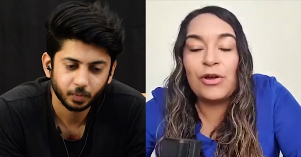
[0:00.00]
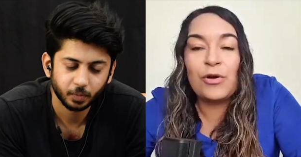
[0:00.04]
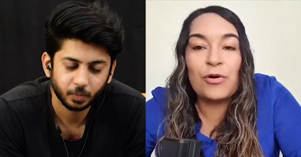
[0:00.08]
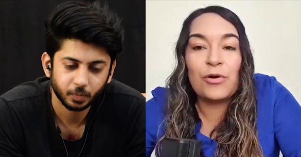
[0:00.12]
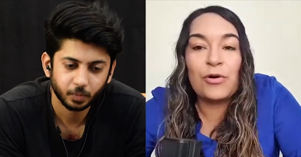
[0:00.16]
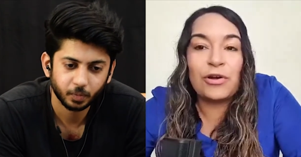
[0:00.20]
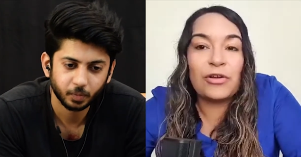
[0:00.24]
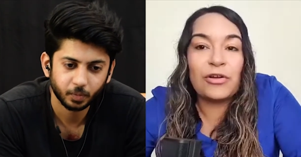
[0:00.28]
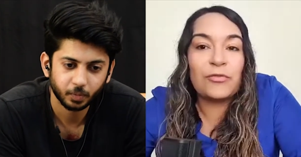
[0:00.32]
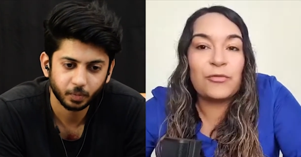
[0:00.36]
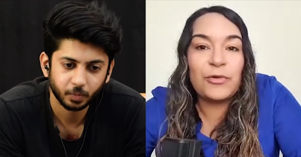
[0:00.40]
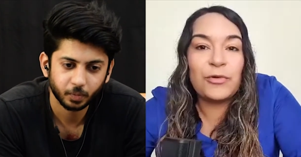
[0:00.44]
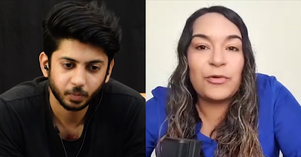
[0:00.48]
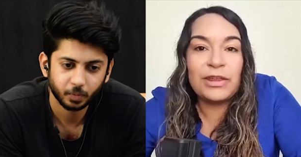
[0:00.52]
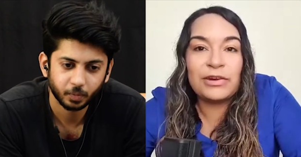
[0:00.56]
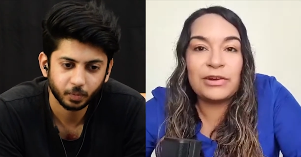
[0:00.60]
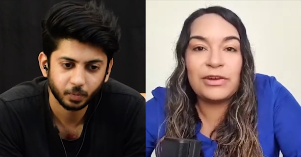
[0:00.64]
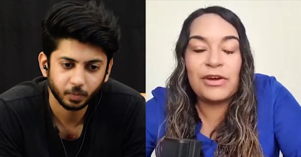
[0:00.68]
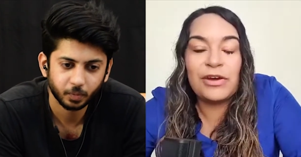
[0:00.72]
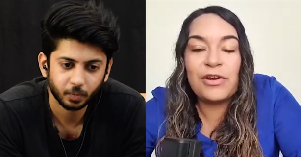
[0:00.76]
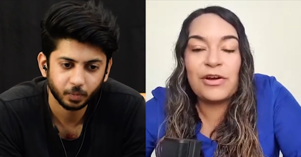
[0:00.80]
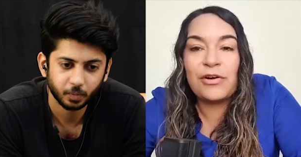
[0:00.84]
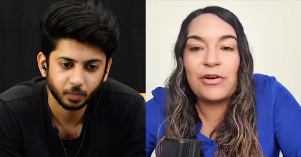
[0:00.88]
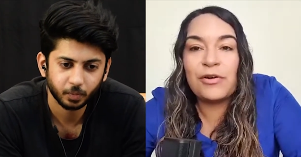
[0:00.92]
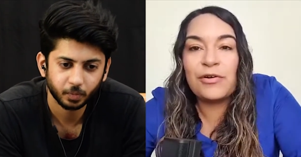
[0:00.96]
Speaker 1: Or if we
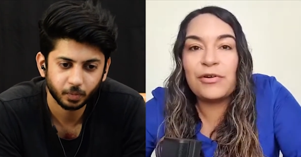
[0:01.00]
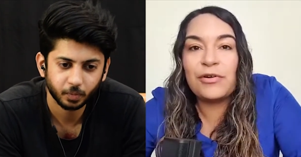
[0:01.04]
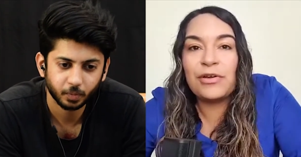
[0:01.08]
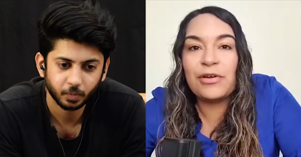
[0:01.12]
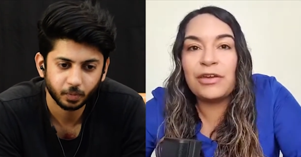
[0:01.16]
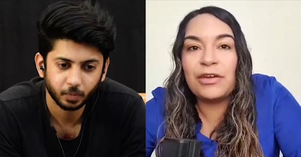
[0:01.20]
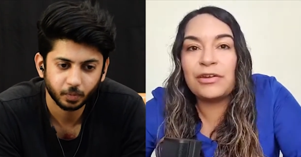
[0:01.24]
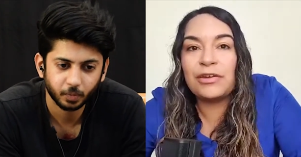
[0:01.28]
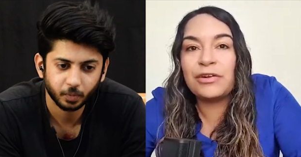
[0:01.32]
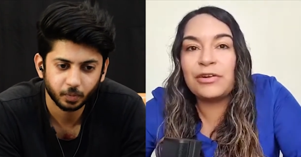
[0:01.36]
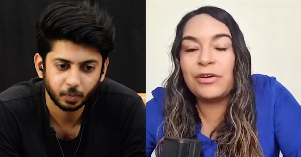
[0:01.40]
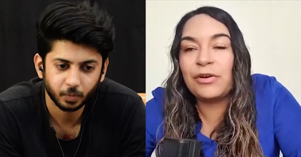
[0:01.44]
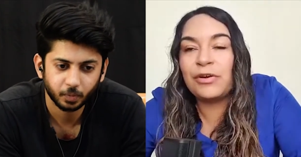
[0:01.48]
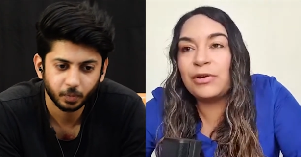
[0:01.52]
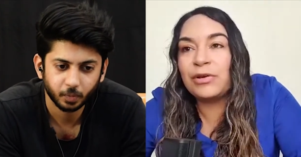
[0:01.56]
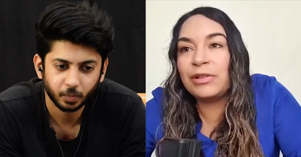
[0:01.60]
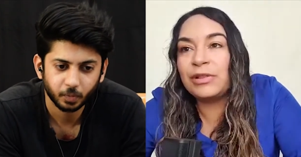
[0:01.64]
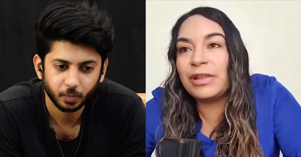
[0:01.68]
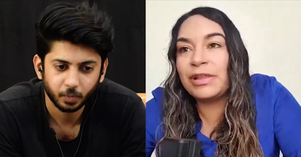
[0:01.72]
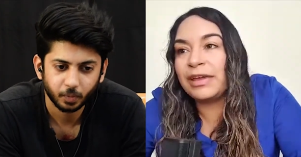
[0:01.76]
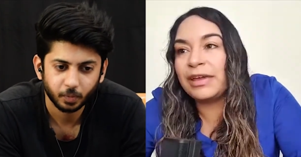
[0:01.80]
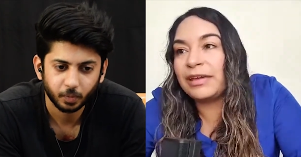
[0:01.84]
know, you know, like